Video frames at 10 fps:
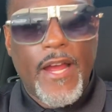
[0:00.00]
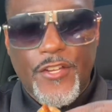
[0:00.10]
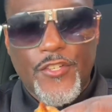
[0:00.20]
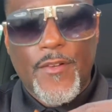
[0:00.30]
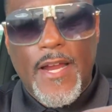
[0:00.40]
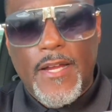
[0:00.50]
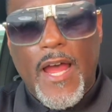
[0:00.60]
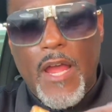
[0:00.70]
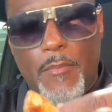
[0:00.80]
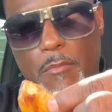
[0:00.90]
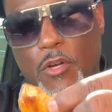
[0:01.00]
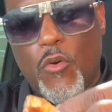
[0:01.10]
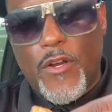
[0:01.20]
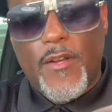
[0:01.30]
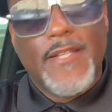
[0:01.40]
dessert kind of guy, but I'm gonna go
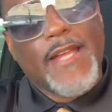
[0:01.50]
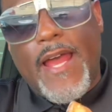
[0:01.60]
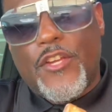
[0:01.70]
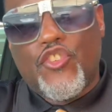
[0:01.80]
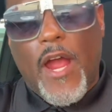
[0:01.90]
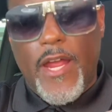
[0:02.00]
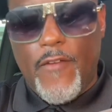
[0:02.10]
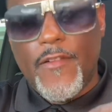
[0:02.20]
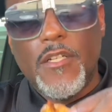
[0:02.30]
in on this. I had to try it.